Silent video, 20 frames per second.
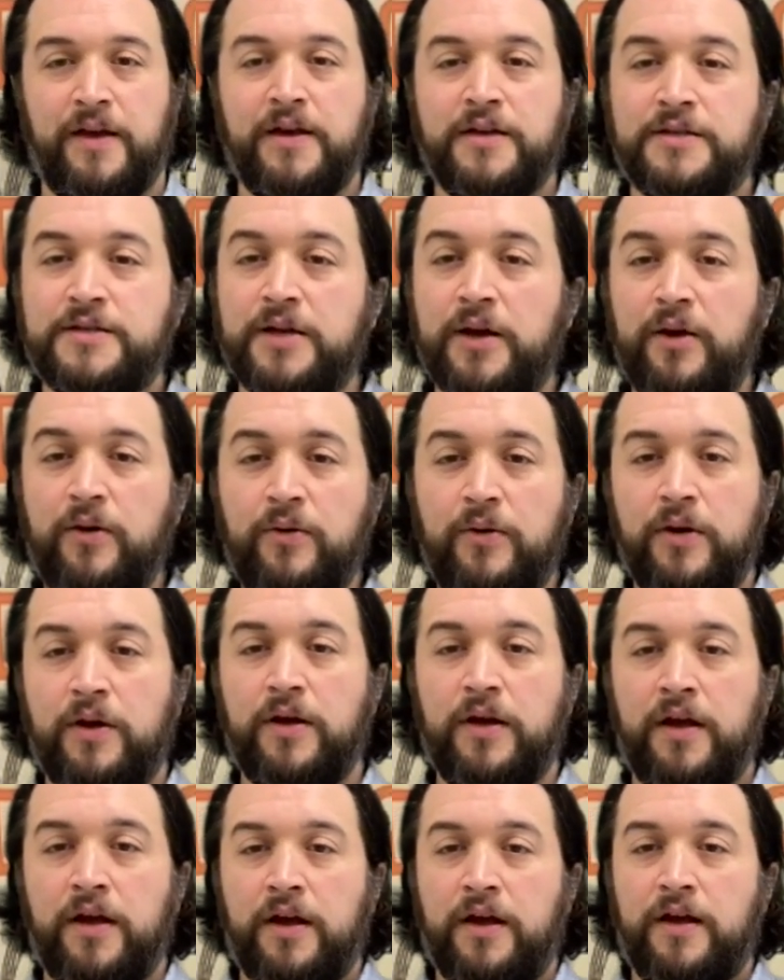So
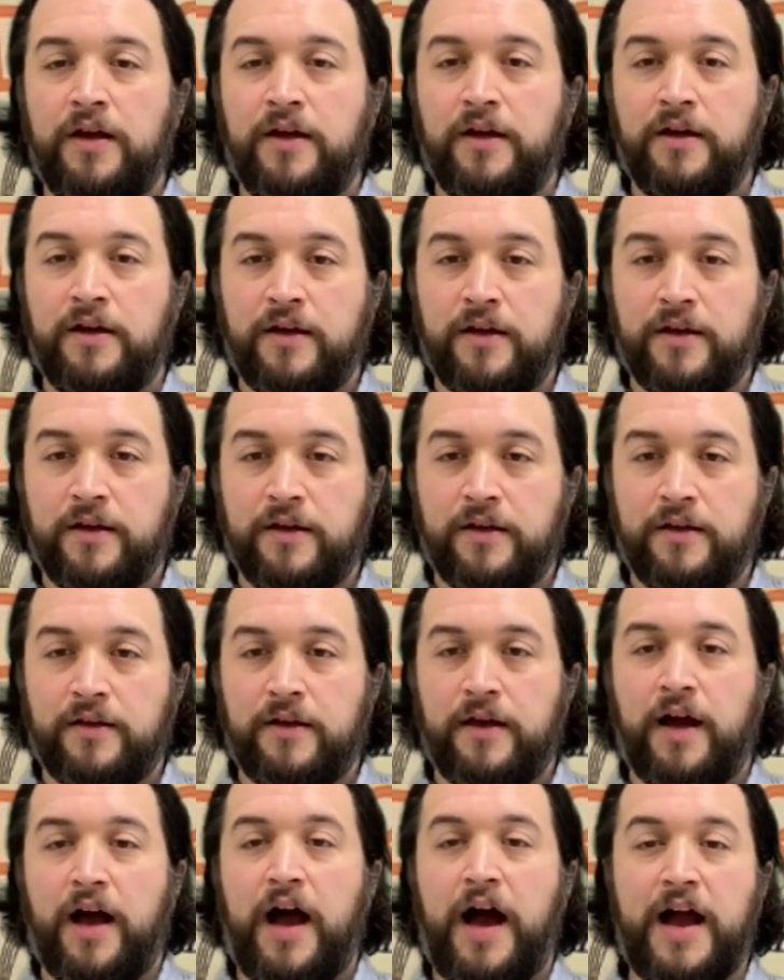
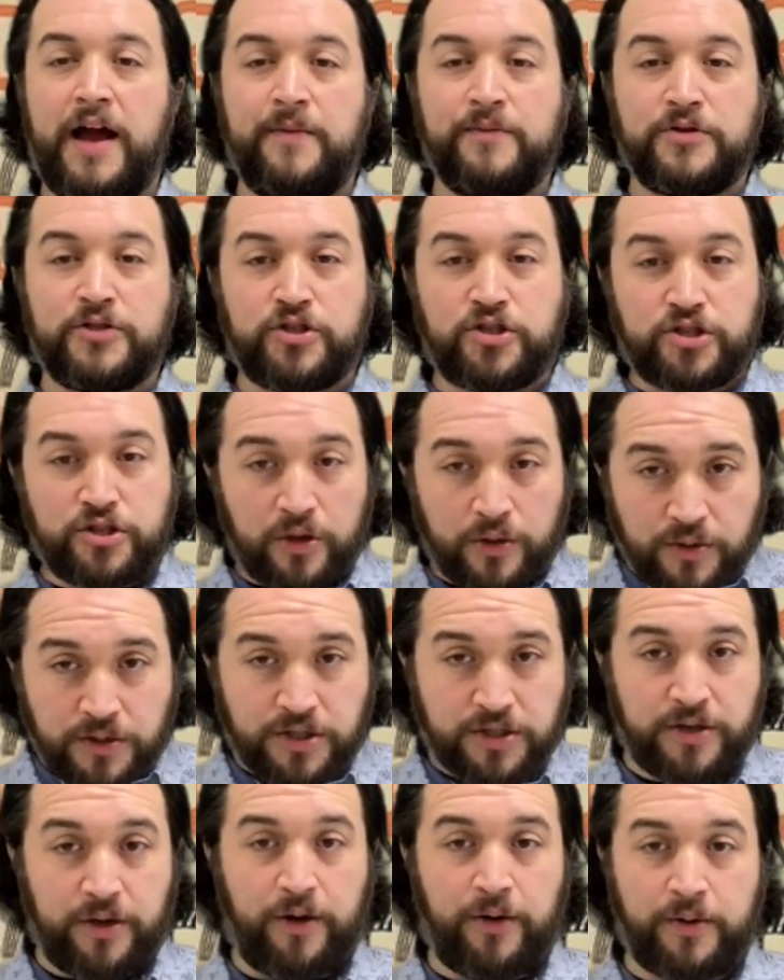I am so
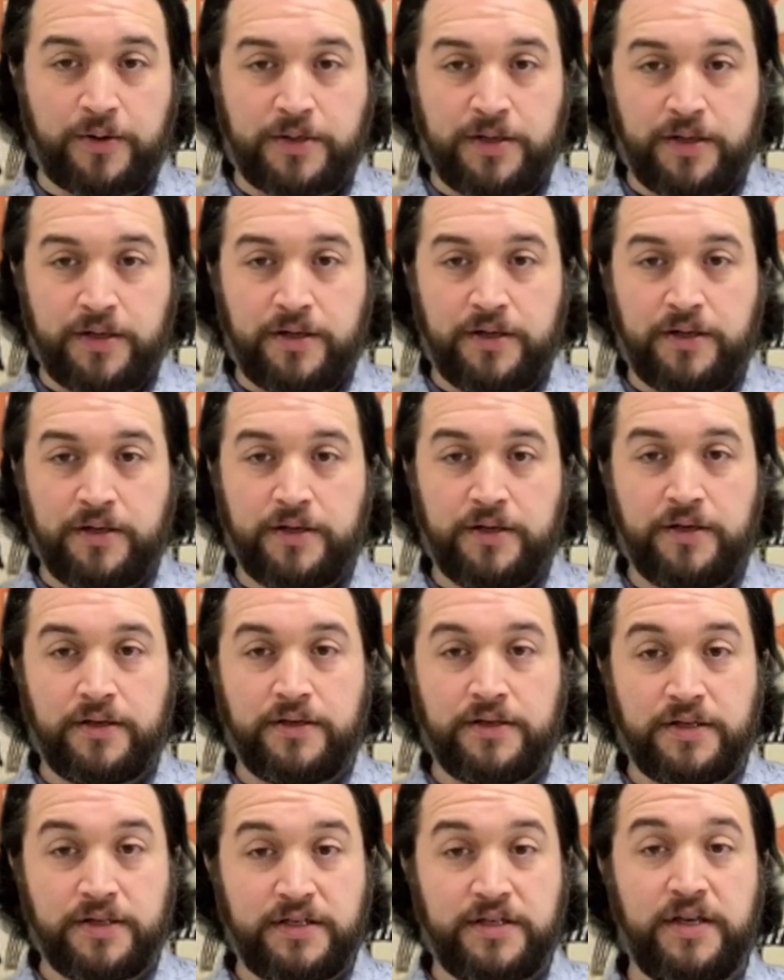stoked
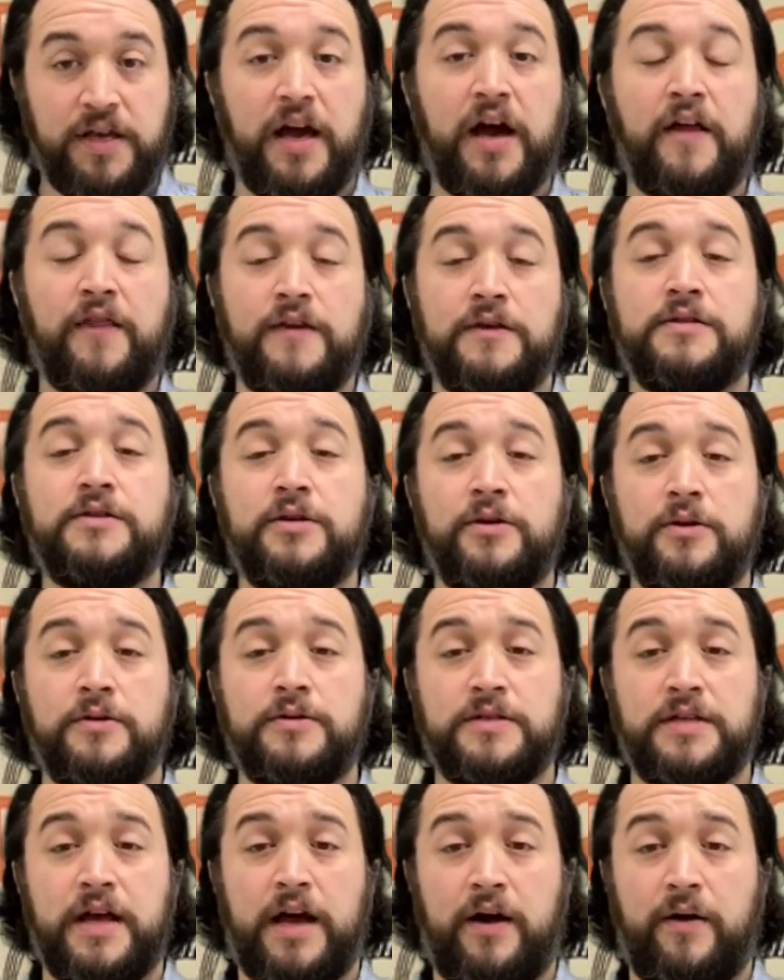to see how this
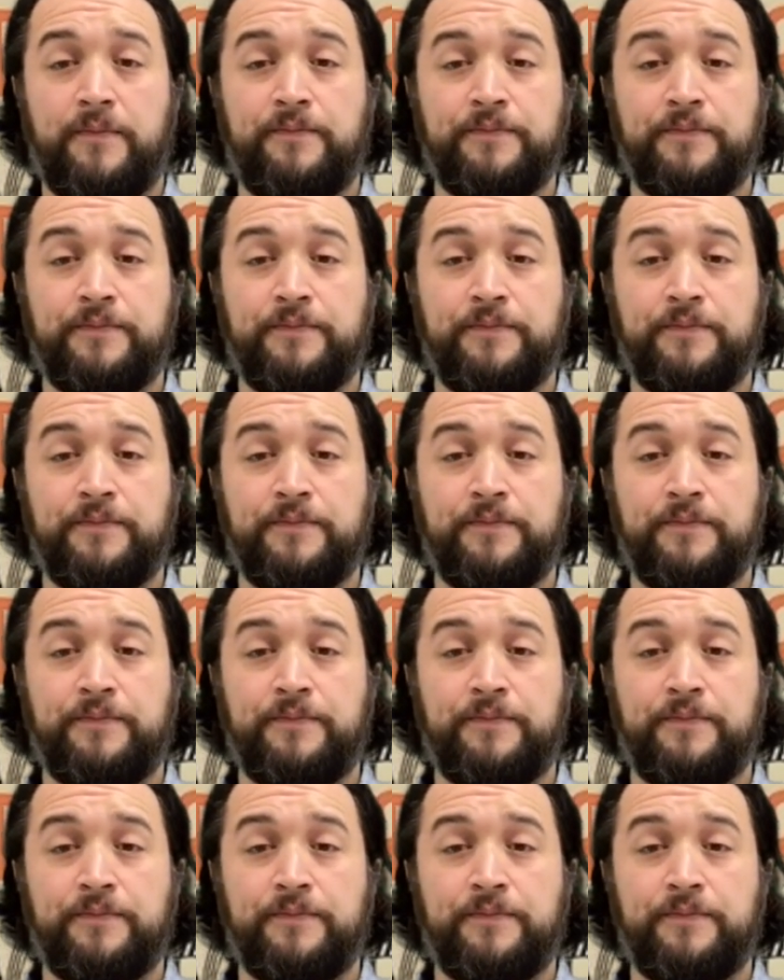turns out.